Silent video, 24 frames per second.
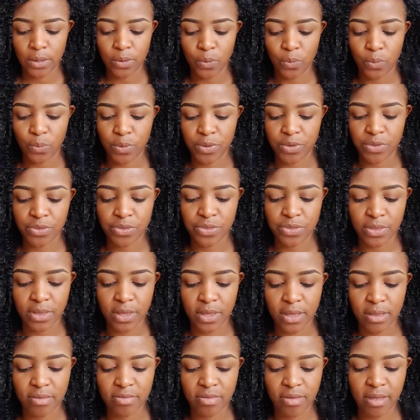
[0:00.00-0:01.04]
with
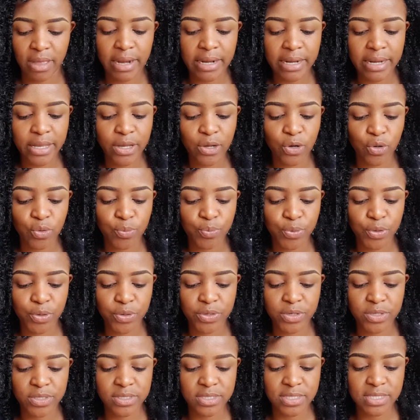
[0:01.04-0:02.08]
the LA
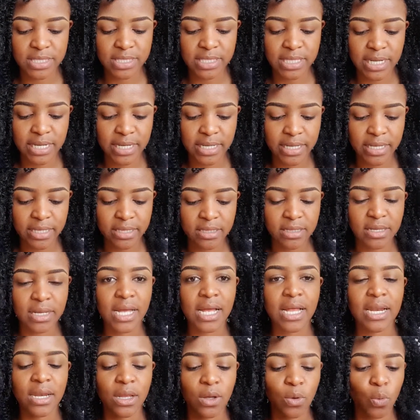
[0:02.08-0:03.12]
GoPro concealer in the
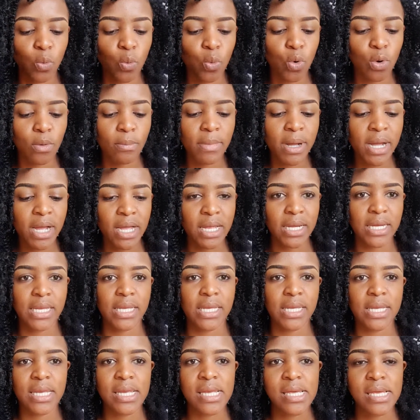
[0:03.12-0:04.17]
color Warm
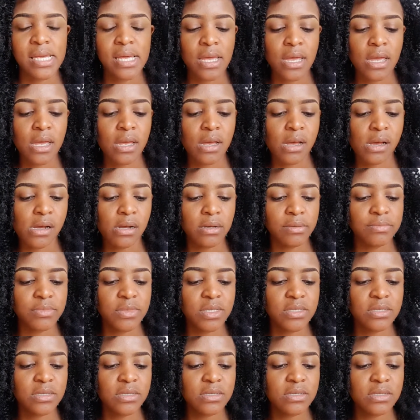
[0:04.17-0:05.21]
Honey.
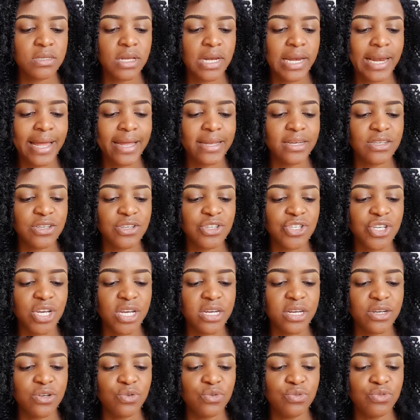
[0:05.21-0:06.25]
This is a lighter
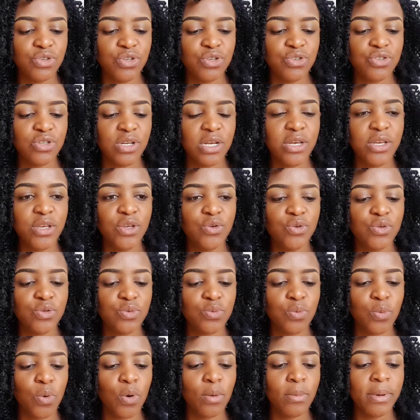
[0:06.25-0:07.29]
shade. I don't usually
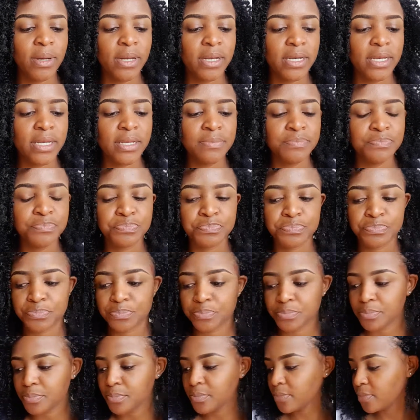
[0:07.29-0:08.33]
use Warm Honey,
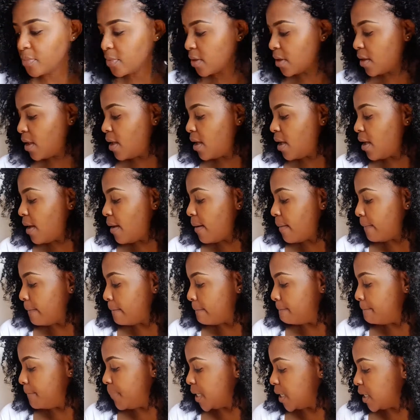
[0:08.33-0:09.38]

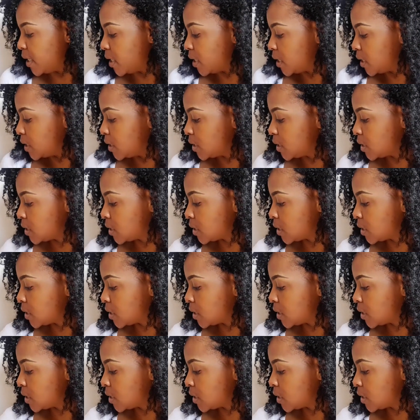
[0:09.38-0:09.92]
but